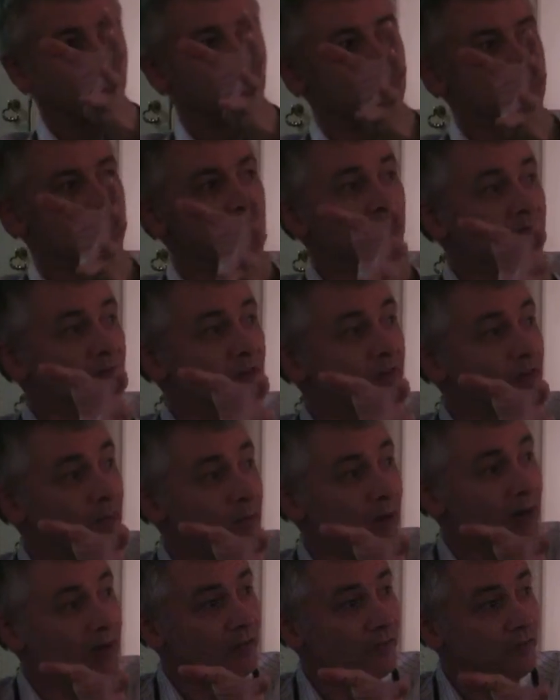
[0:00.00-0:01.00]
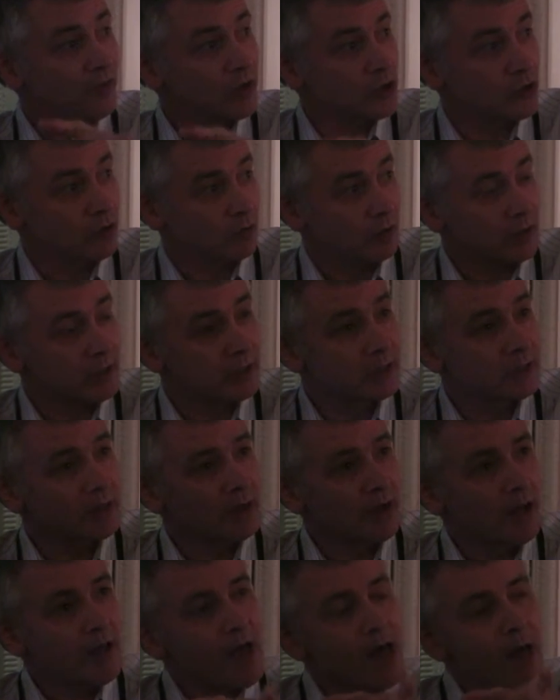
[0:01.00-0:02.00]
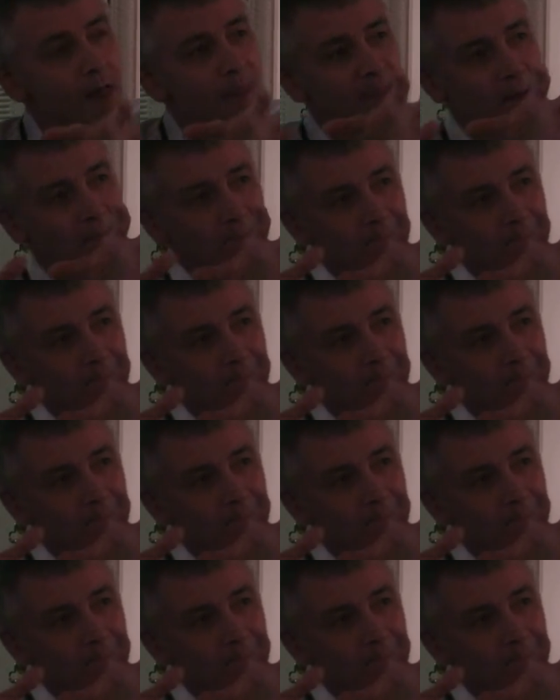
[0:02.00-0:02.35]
that we deliver for beneficiaries. The